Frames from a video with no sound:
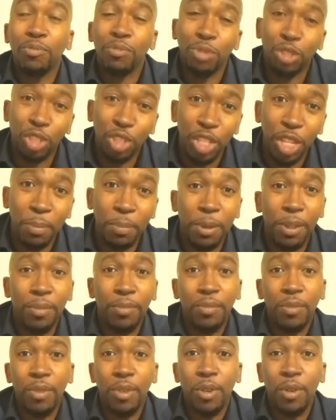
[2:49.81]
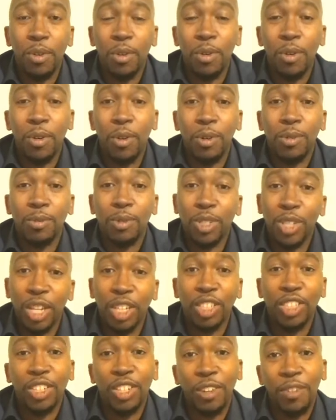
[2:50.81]
snippet or
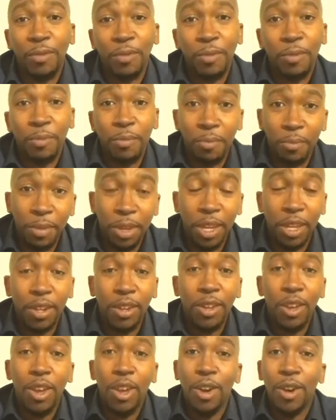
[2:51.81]
section of men